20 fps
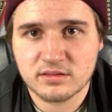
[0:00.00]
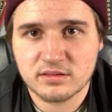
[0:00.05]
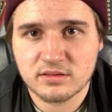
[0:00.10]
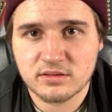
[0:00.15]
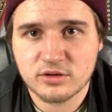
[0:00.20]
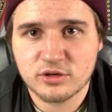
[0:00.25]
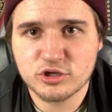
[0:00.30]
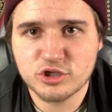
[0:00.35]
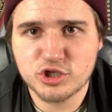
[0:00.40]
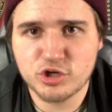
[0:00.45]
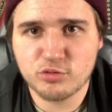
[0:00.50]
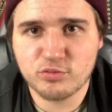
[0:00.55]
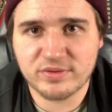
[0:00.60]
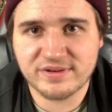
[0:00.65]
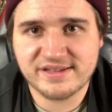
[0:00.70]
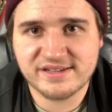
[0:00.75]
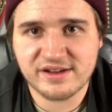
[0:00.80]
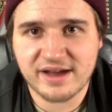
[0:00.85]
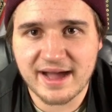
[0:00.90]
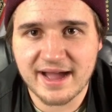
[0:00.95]
Who should
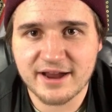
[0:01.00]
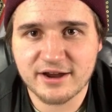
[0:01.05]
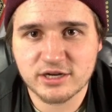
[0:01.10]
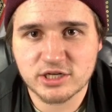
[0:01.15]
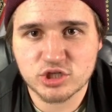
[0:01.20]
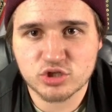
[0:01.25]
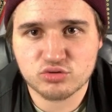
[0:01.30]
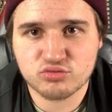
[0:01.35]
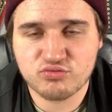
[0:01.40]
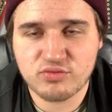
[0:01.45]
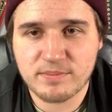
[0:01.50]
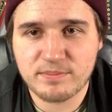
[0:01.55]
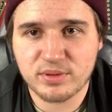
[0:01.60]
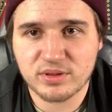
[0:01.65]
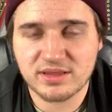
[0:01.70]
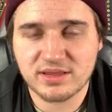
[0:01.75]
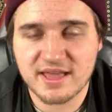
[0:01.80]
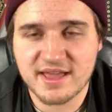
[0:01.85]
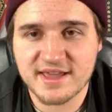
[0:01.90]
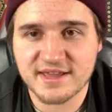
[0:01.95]
retire
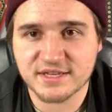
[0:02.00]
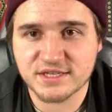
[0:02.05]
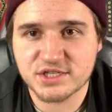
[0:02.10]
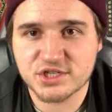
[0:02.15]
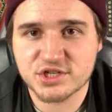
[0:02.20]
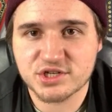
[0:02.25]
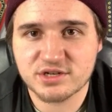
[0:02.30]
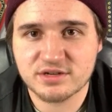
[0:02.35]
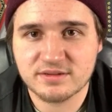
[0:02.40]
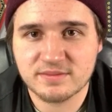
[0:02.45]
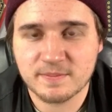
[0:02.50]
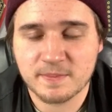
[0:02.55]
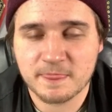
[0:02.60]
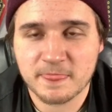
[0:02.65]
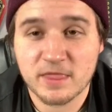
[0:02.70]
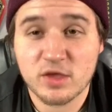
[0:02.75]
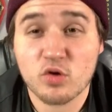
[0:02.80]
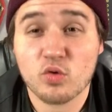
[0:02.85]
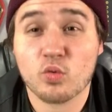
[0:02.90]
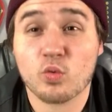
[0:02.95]
Triple H?
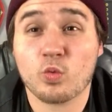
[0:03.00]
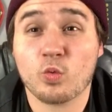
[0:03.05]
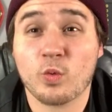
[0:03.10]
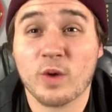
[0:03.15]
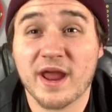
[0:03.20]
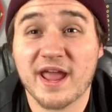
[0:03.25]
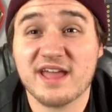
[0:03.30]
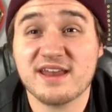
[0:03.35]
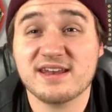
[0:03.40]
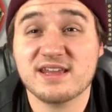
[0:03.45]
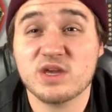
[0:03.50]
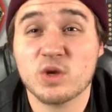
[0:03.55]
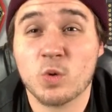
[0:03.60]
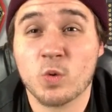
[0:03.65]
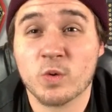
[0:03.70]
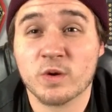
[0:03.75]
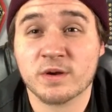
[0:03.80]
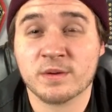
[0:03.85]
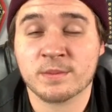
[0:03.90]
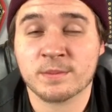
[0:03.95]
Randy
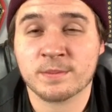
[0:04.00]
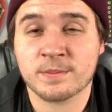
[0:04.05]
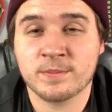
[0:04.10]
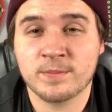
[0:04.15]
Orton.